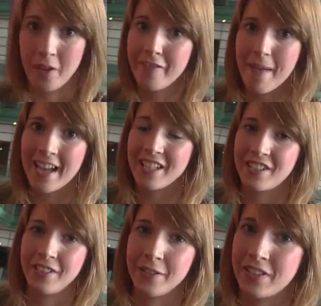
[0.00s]
We've
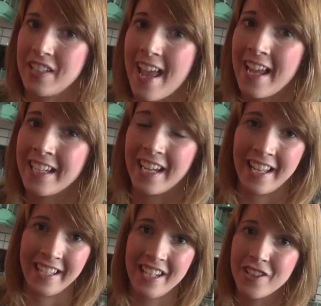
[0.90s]
managed to snag
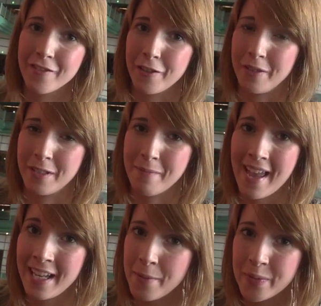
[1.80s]
an interview with the
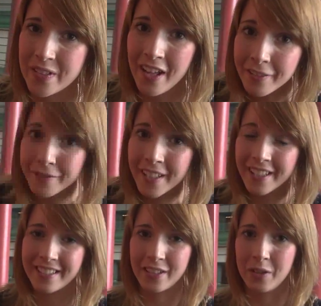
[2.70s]
man
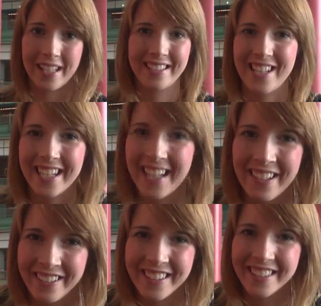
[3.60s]
himself, so let's check it out.